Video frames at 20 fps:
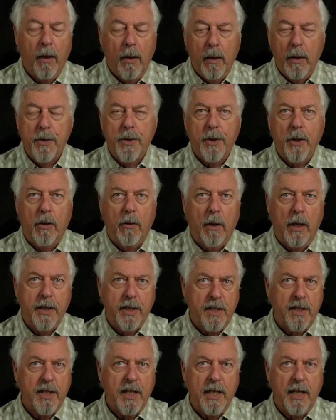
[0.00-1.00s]
So as I
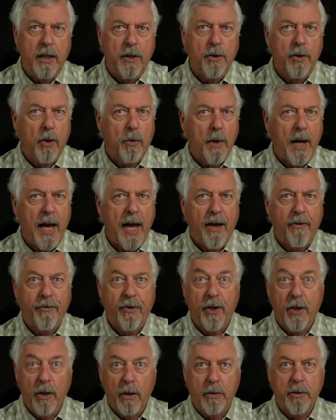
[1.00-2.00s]
say, you don't have to
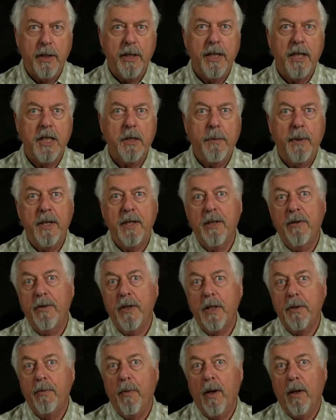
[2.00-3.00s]
go to the expense of
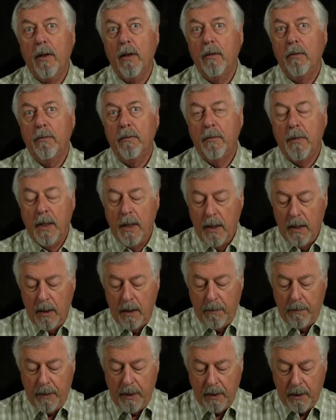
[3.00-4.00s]
this model,
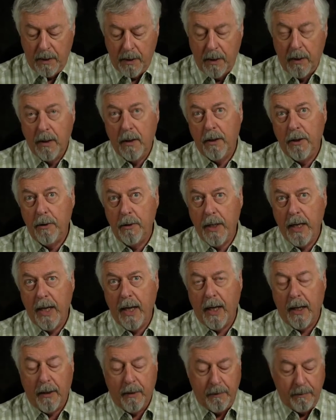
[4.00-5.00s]
but you
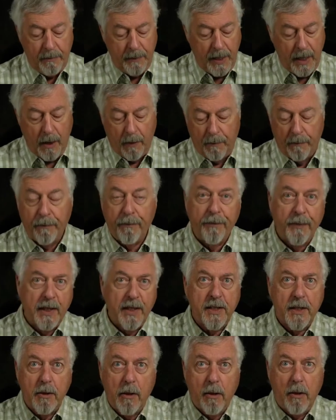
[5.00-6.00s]
can. Now,
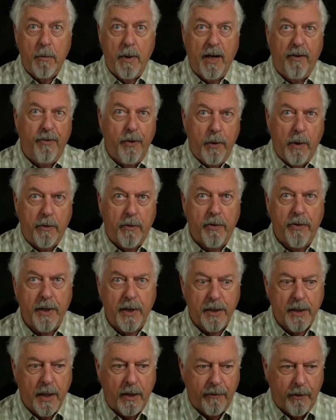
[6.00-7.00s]
let's talk about a few other
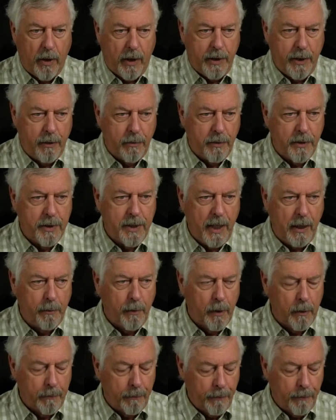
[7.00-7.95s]
things that I've got here on the table.